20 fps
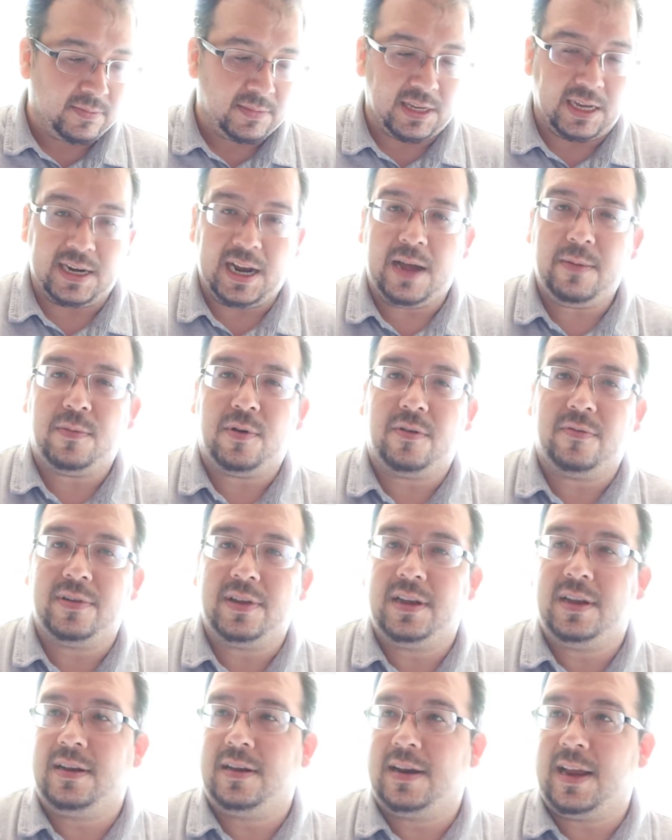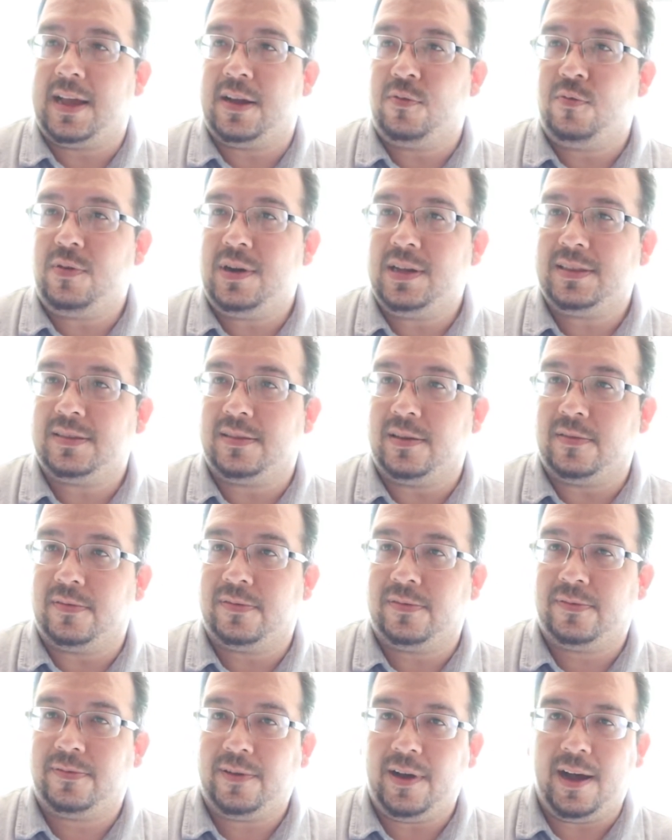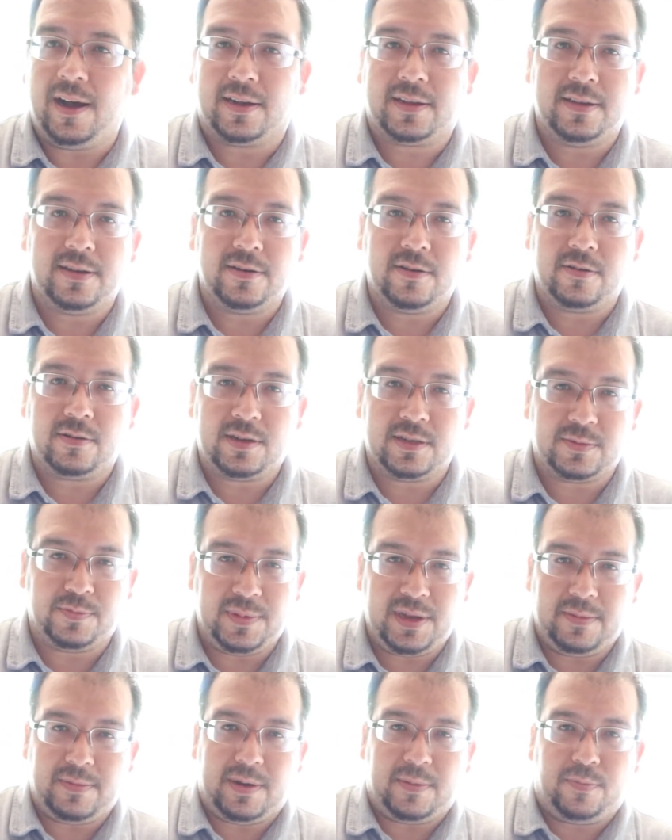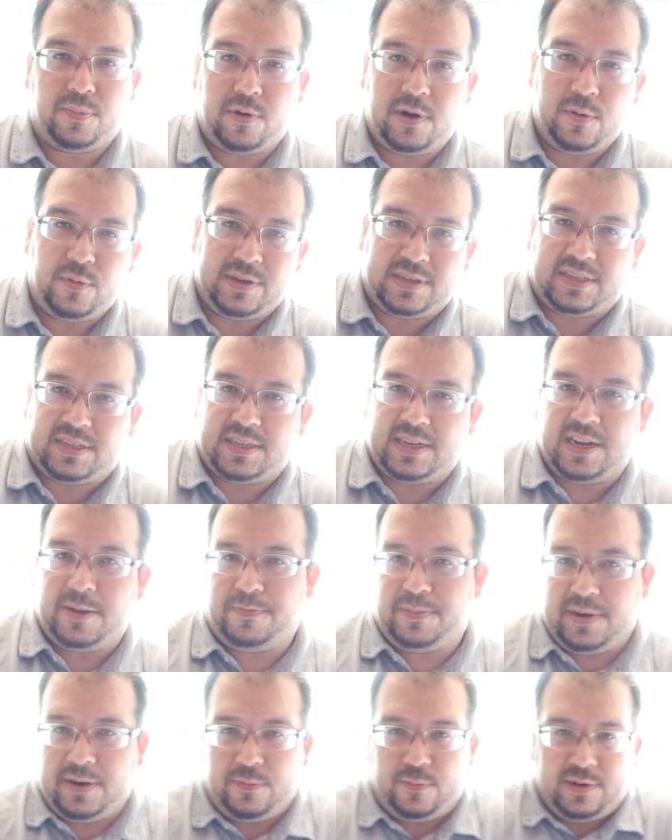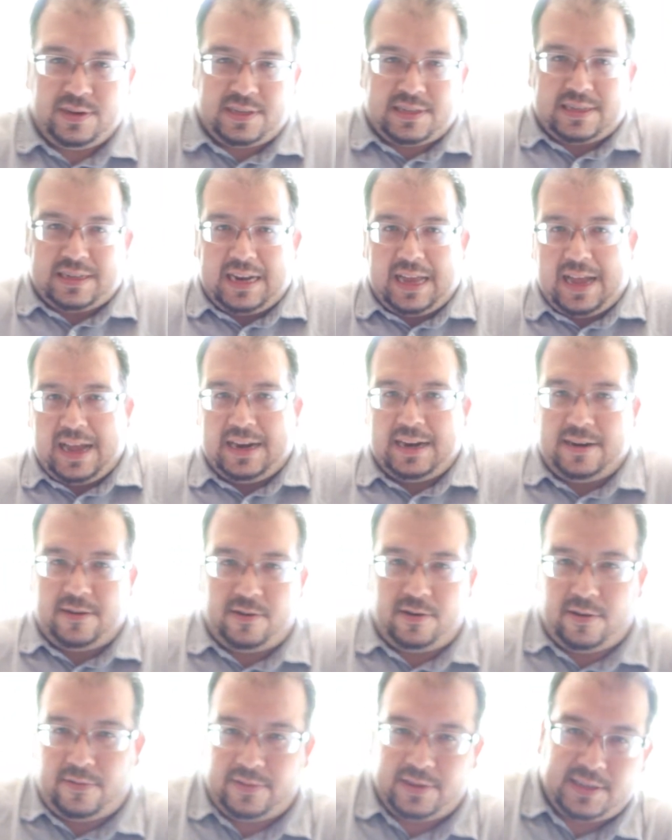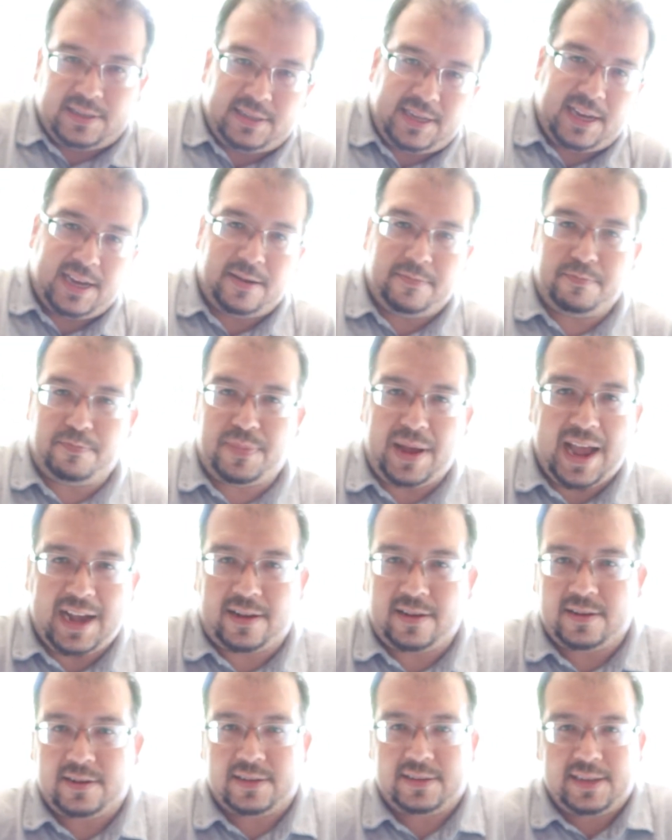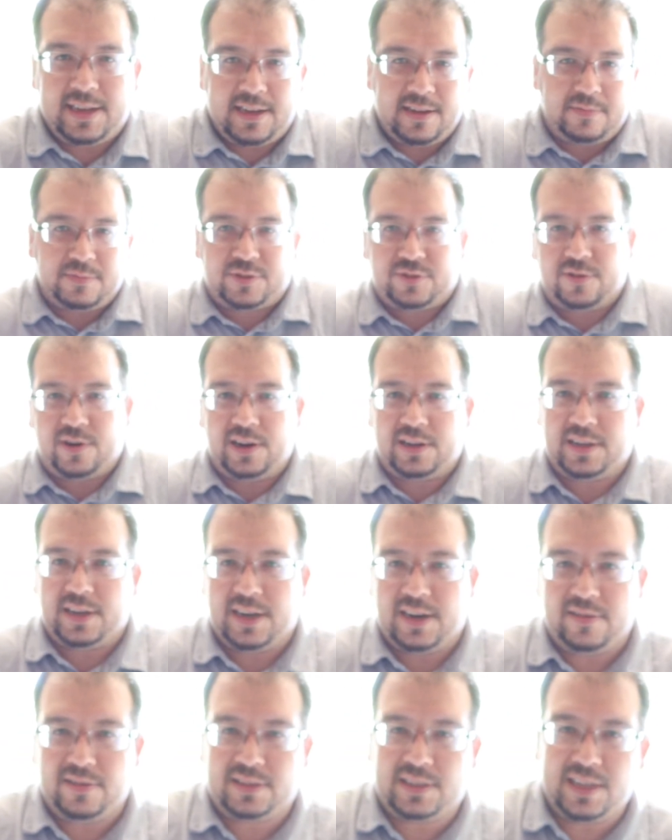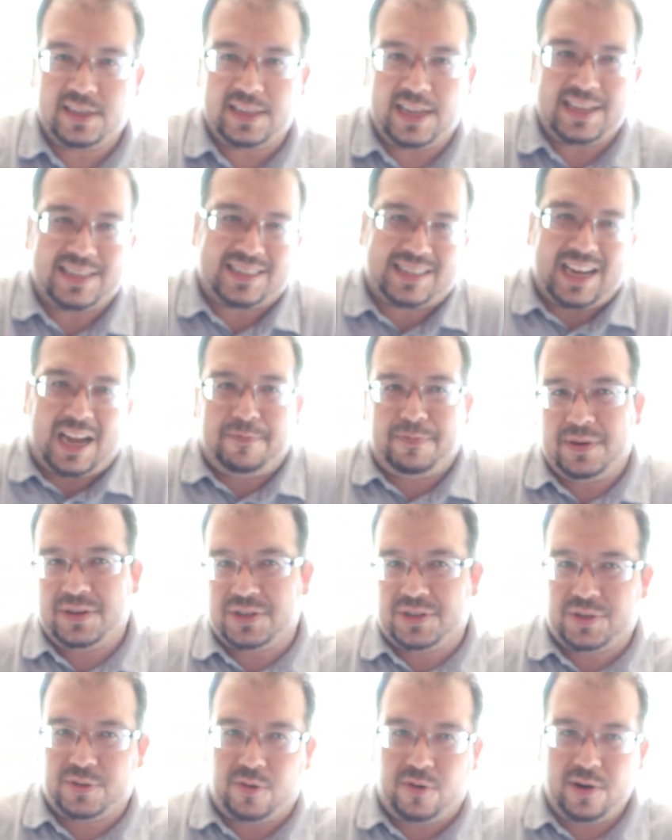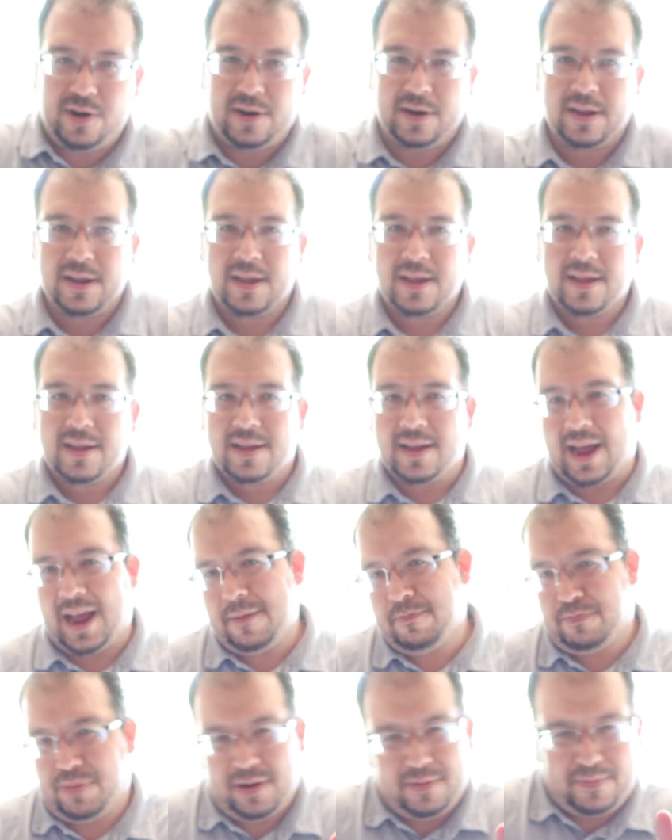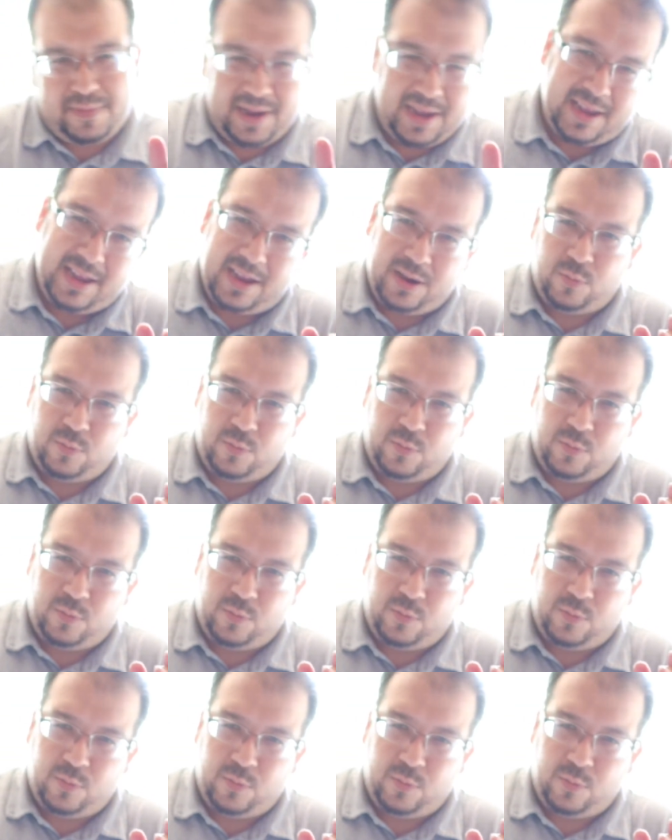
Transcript: And I'm over here like, what the fuck, you know? Because me and my boy, we're slipping and we're sliding all over the damn back of the damn truck and everything. They stopping short. I bumped my head